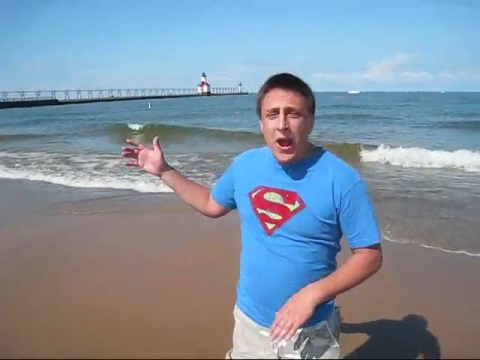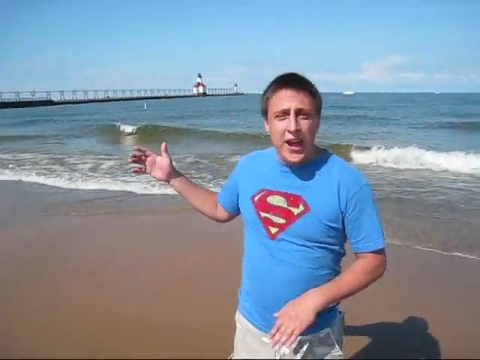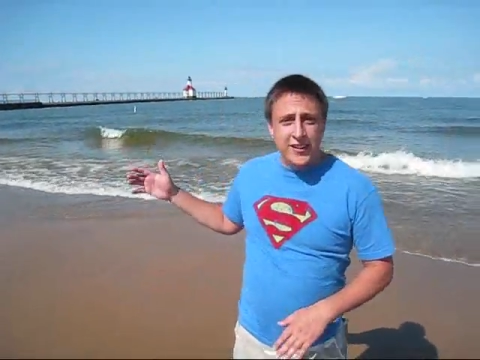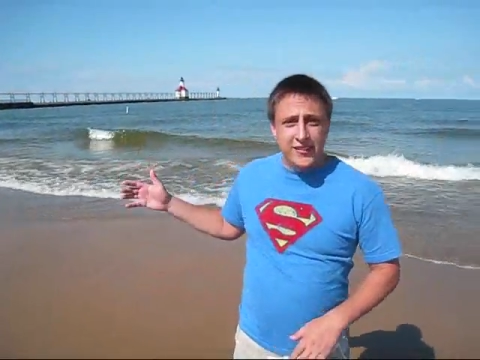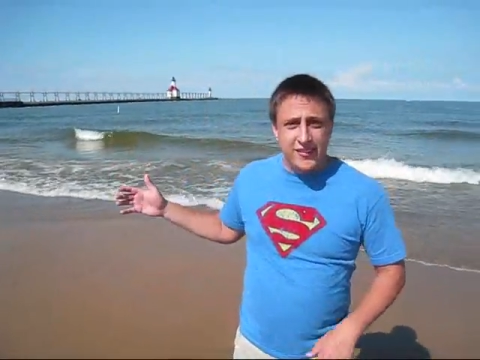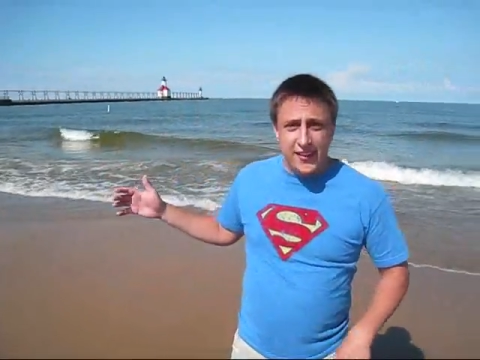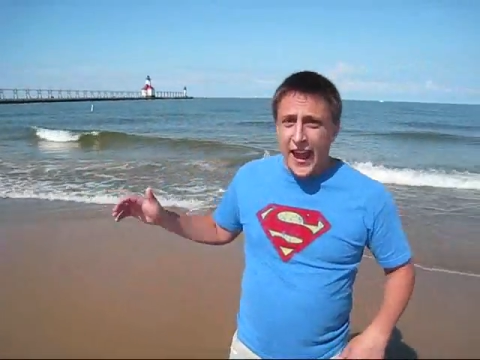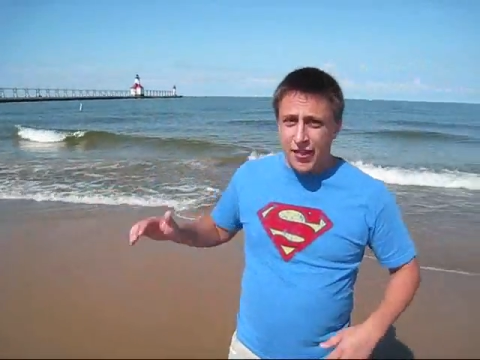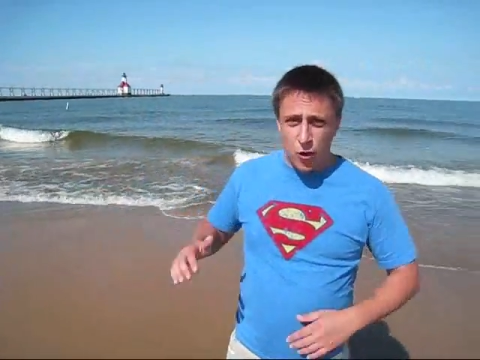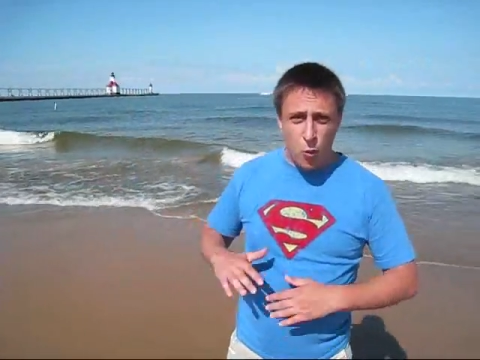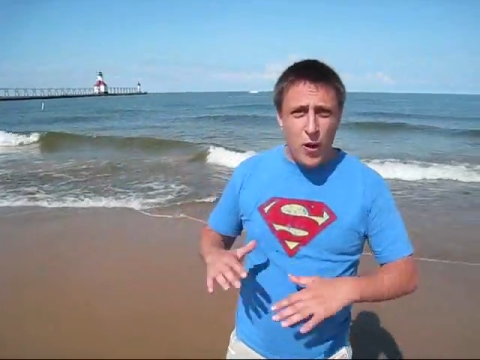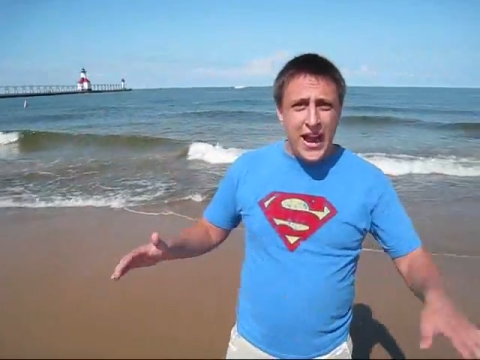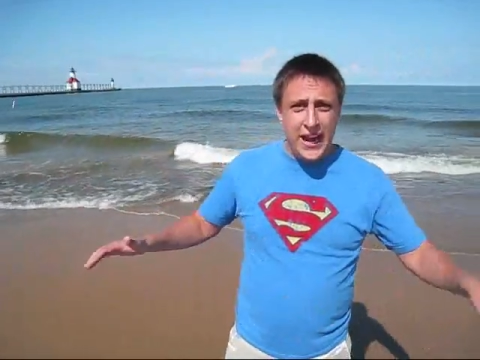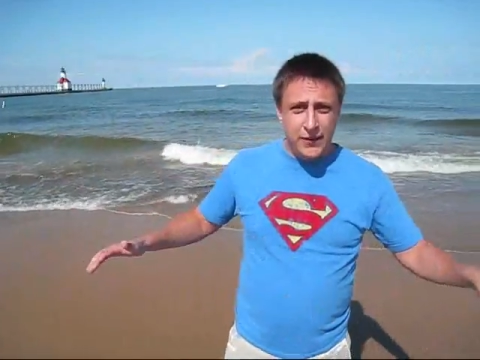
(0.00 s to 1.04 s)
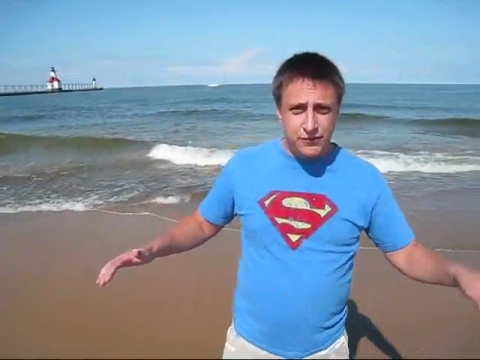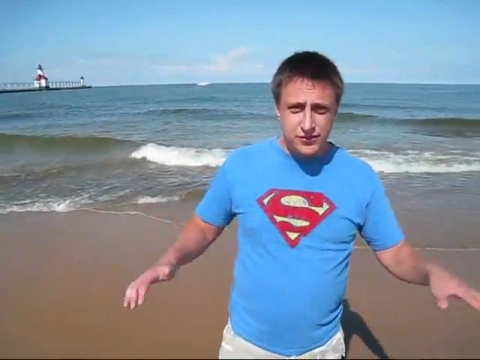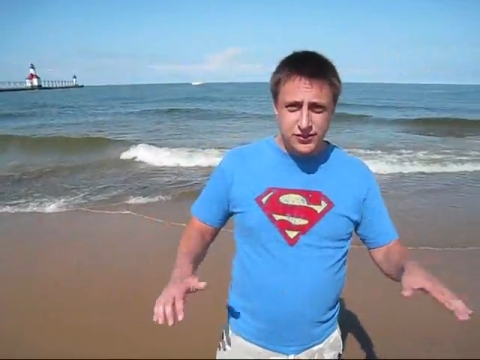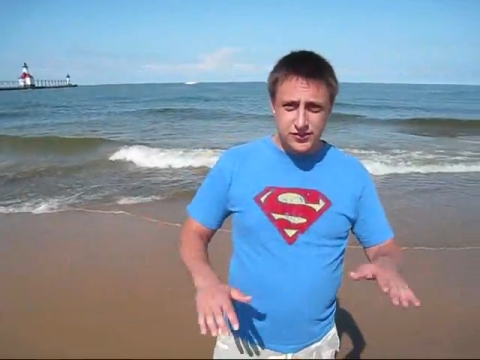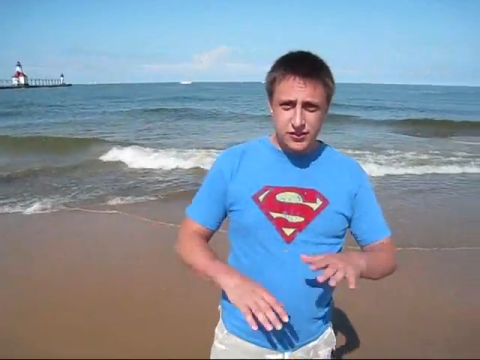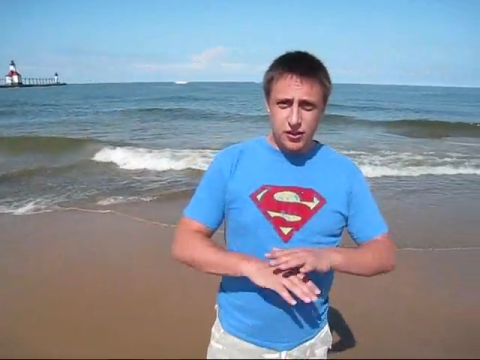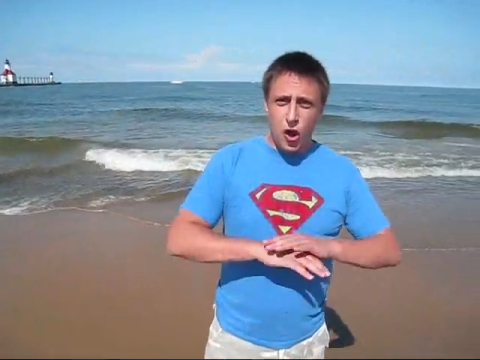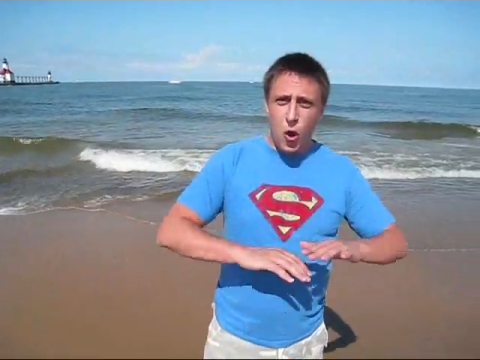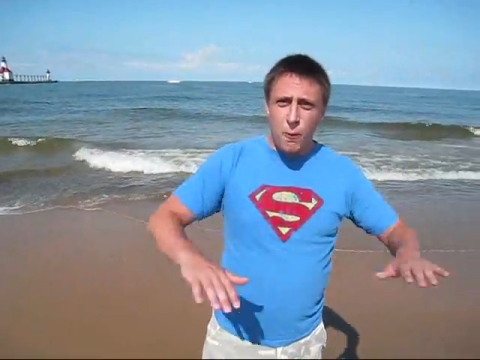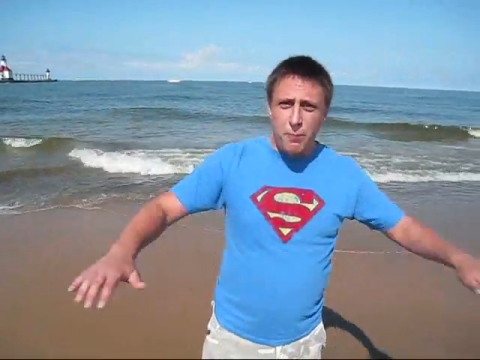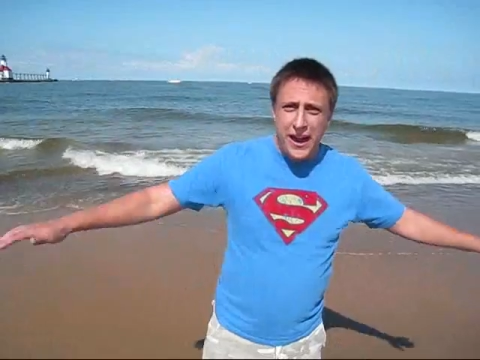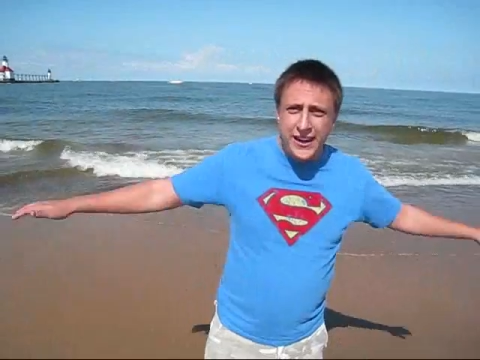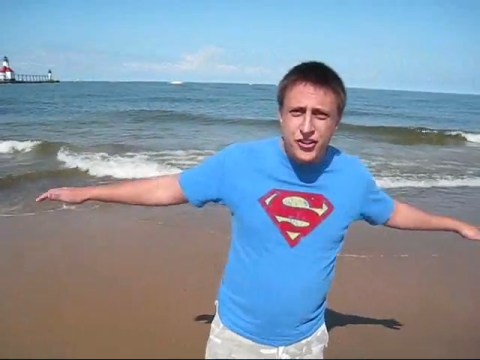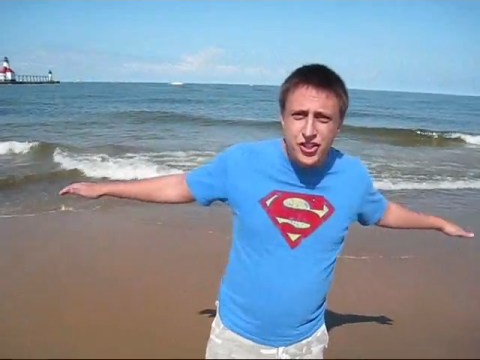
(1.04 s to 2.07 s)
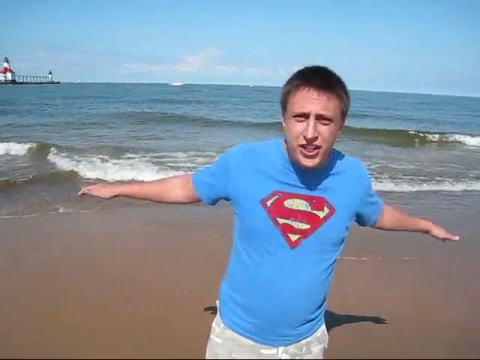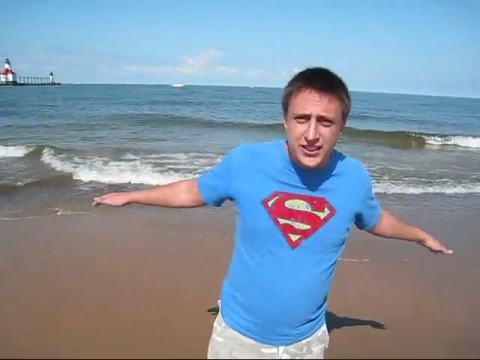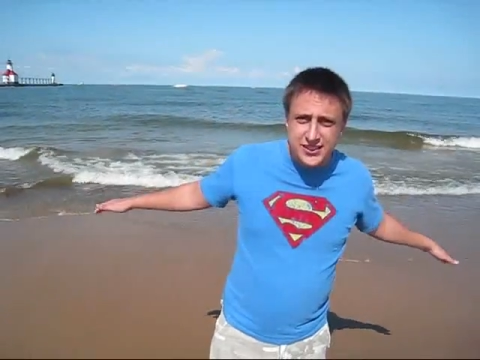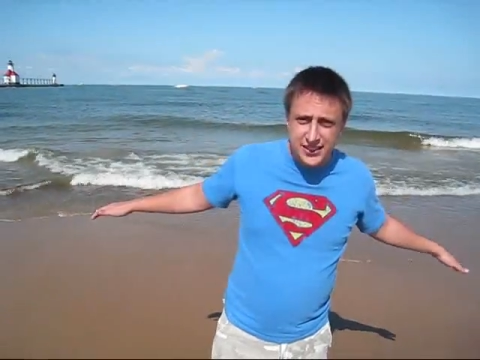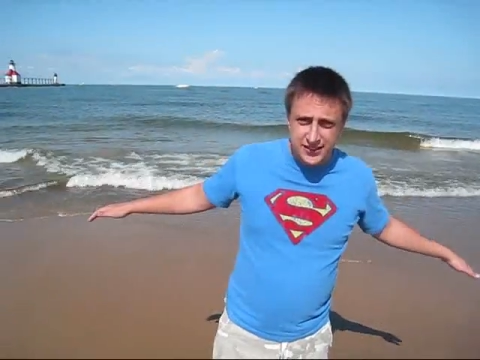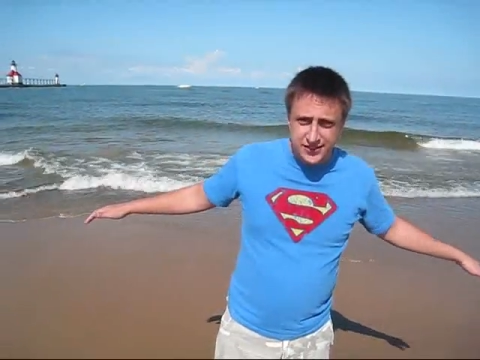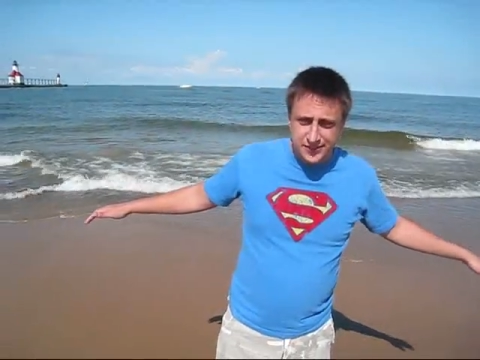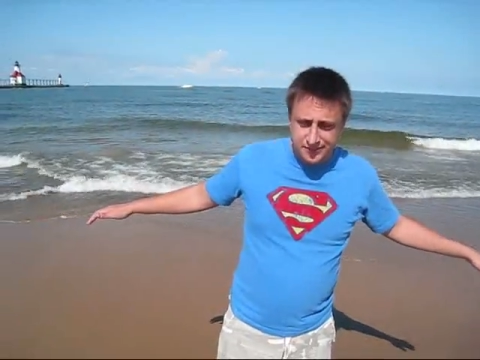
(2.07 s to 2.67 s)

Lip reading: winds and the waves obeyed Jesus?